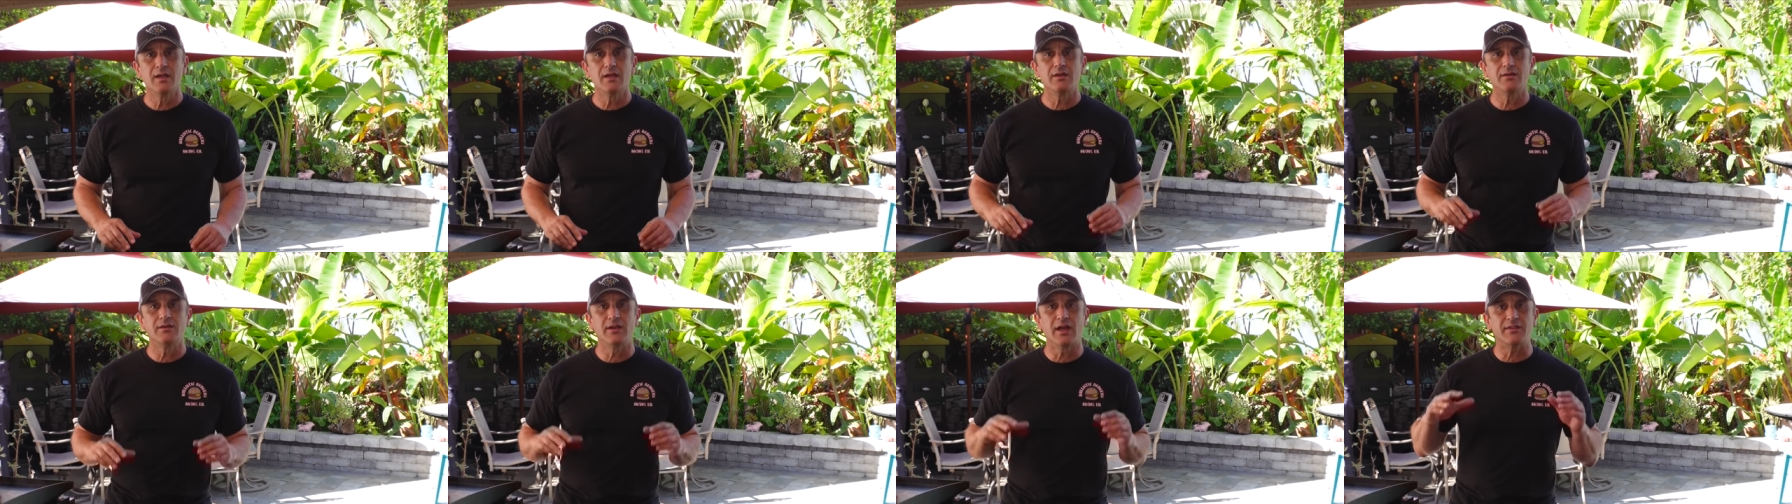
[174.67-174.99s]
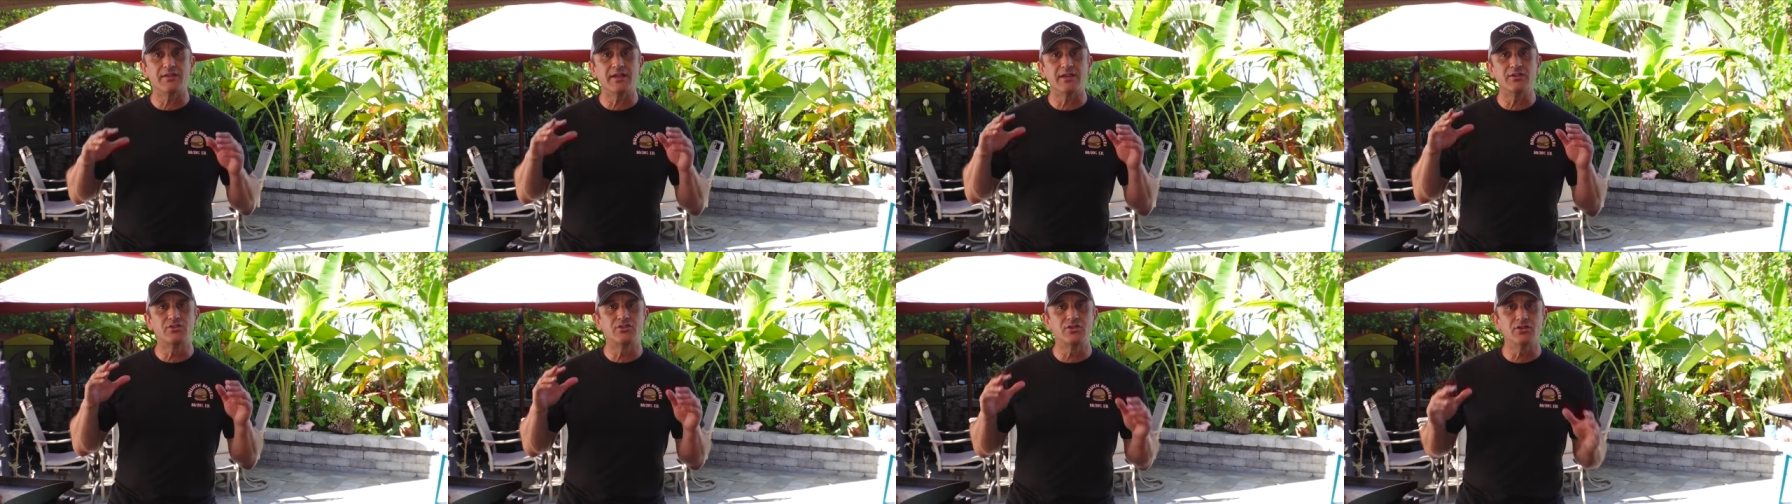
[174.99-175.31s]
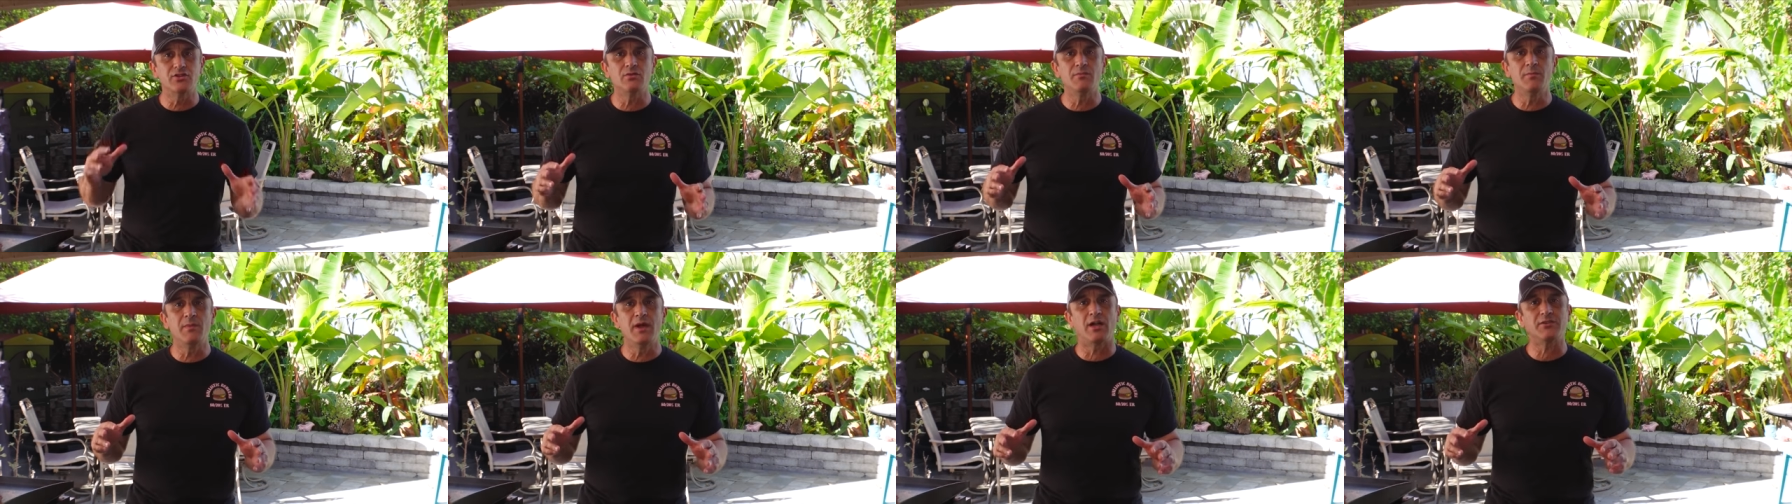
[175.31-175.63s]
Now they
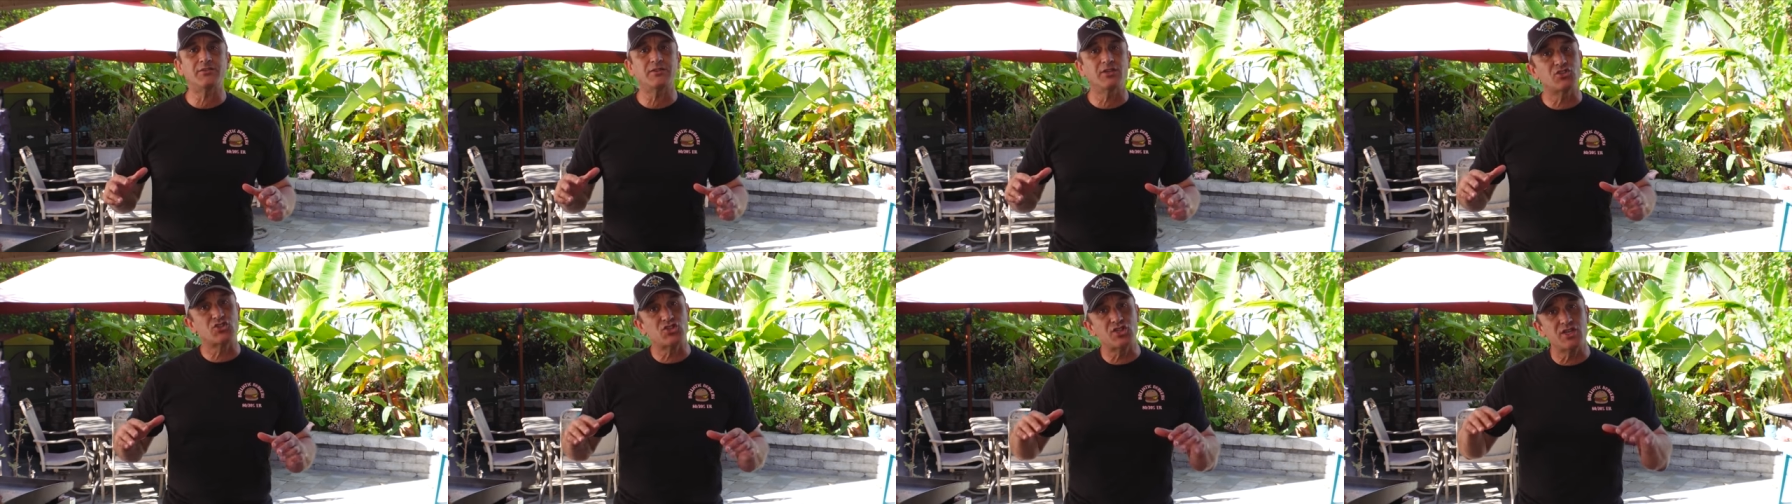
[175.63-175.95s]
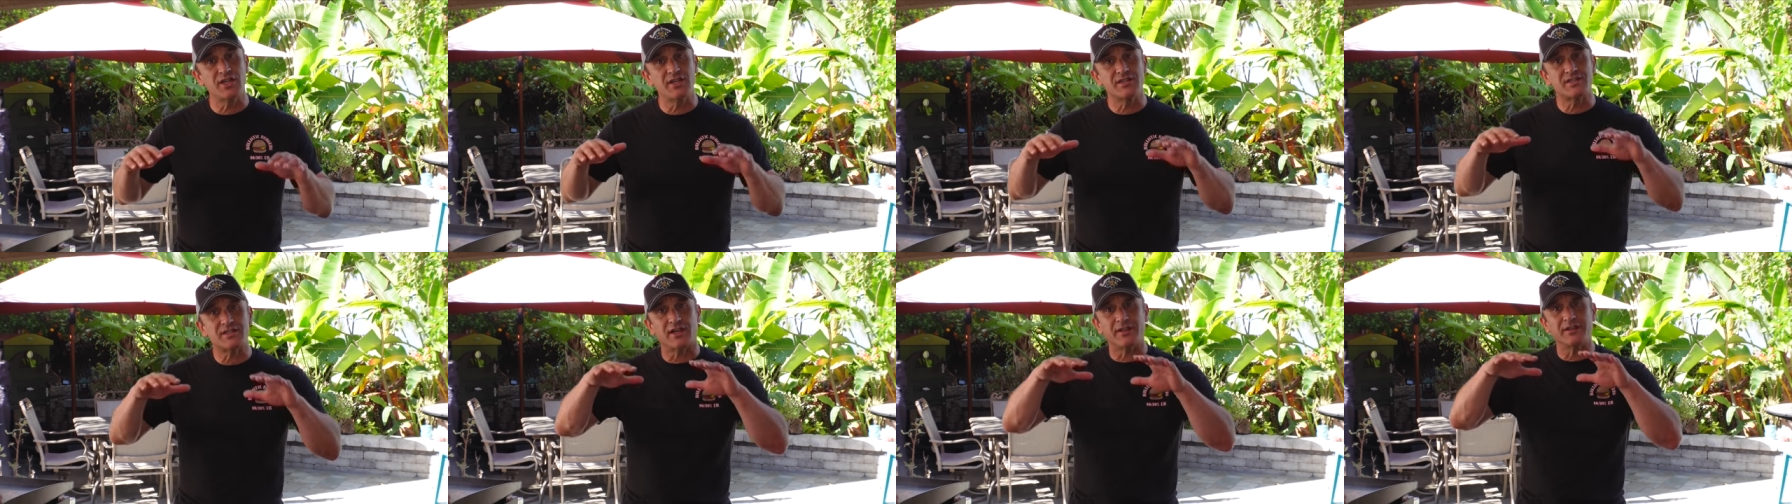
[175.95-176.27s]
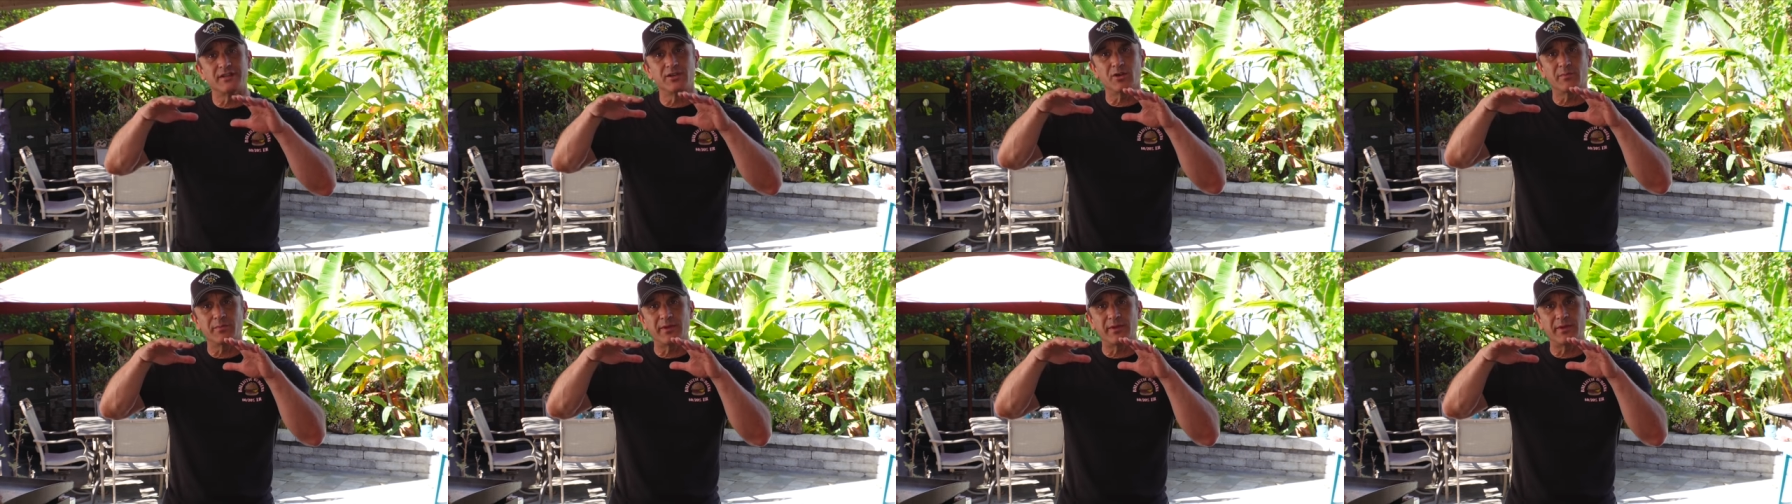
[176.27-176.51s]
do melt the cheese on there,